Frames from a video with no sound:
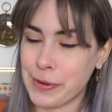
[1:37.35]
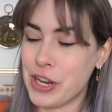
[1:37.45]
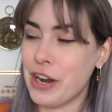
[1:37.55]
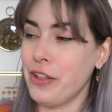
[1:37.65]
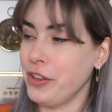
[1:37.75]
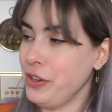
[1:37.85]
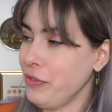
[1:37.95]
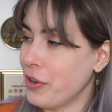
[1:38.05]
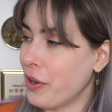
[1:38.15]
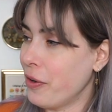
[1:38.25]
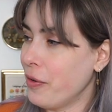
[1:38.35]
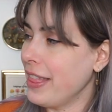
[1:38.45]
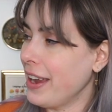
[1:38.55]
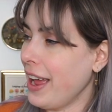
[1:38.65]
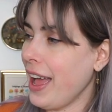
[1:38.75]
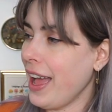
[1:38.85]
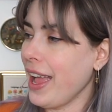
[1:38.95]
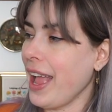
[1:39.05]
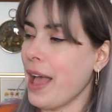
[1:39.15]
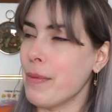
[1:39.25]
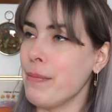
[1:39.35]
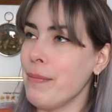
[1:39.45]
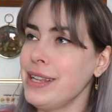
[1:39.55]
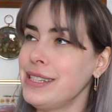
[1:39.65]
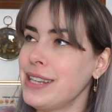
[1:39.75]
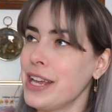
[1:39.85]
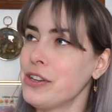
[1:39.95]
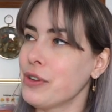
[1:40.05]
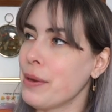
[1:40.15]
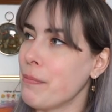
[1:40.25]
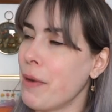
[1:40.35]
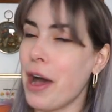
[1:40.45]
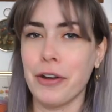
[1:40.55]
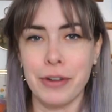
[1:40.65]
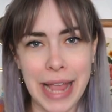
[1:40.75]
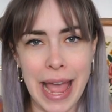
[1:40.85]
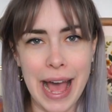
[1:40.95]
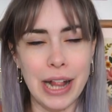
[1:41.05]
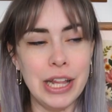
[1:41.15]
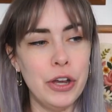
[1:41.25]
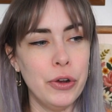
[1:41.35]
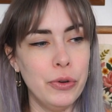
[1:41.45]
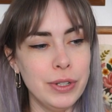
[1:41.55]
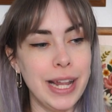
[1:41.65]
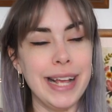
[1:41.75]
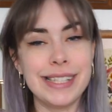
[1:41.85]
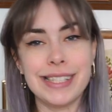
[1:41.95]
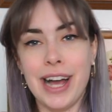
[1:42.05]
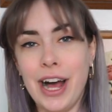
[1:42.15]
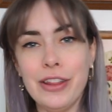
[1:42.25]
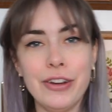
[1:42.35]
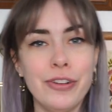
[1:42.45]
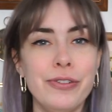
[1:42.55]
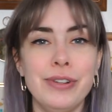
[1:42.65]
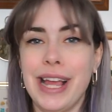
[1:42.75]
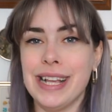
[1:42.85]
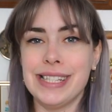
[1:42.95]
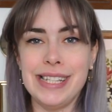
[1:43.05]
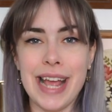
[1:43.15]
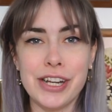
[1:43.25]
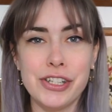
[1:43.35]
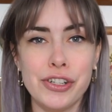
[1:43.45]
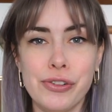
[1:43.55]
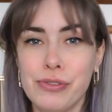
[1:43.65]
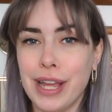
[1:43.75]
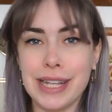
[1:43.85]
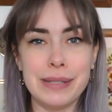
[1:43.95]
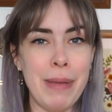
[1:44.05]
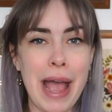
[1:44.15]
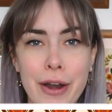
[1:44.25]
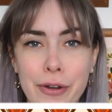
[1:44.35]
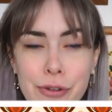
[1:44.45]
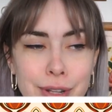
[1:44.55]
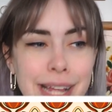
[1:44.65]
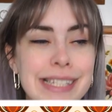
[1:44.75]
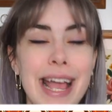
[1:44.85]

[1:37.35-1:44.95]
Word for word: with my channel, then you know that I am a mid-century modern gal who likes color, who likes texture, who likes pattern, who likes